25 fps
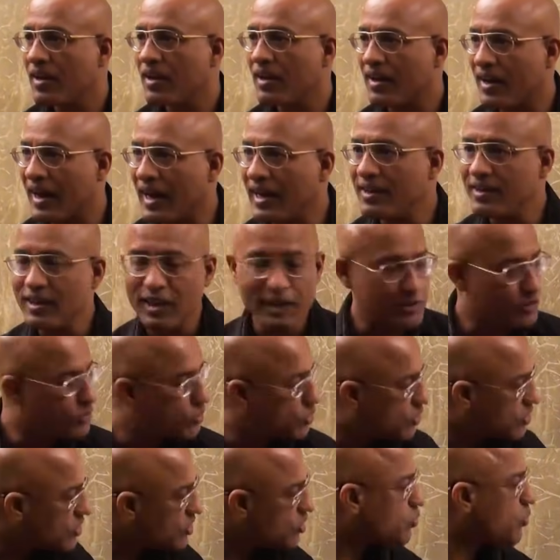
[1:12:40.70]
right? So
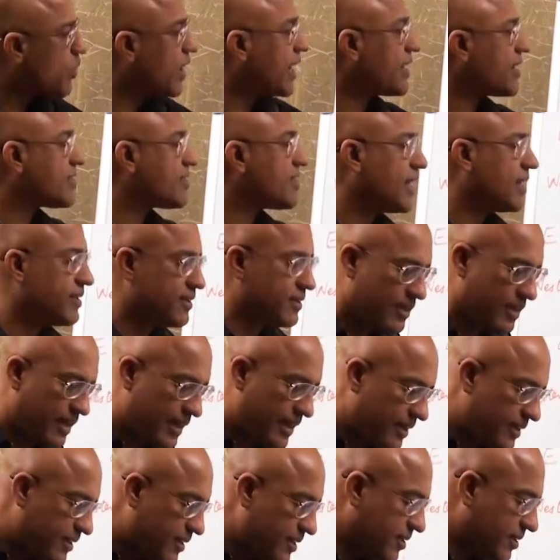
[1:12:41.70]
this virus has
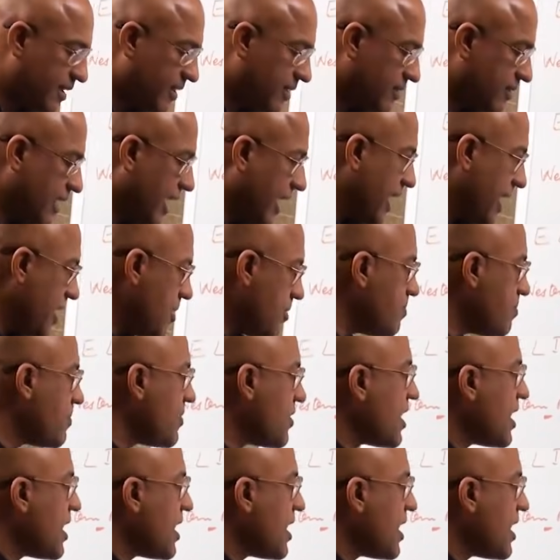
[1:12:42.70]
this enzyme